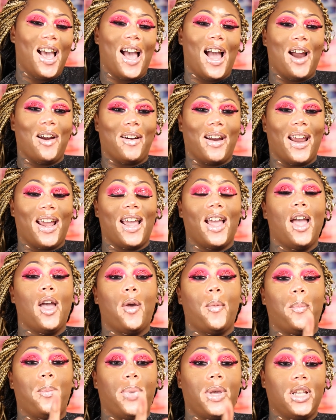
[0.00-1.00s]
All right,
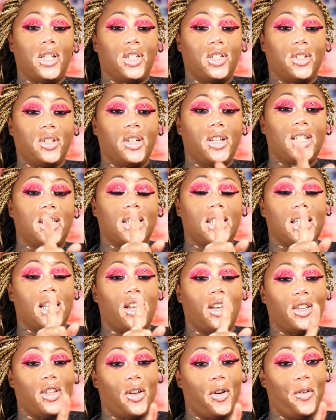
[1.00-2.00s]
be sure to
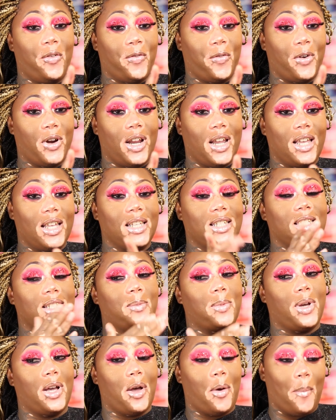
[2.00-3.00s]
tell your friends
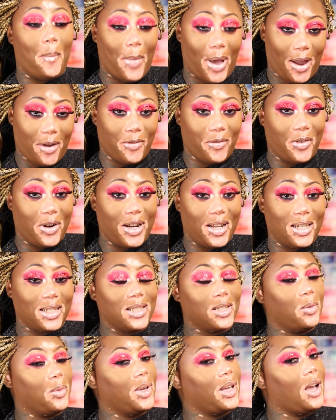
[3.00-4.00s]
to become my friends
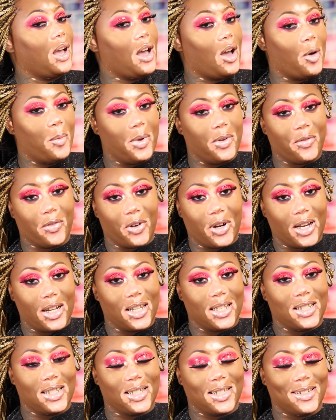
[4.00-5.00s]
so we can all be
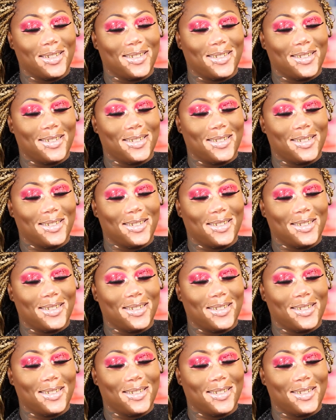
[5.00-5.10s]
friends.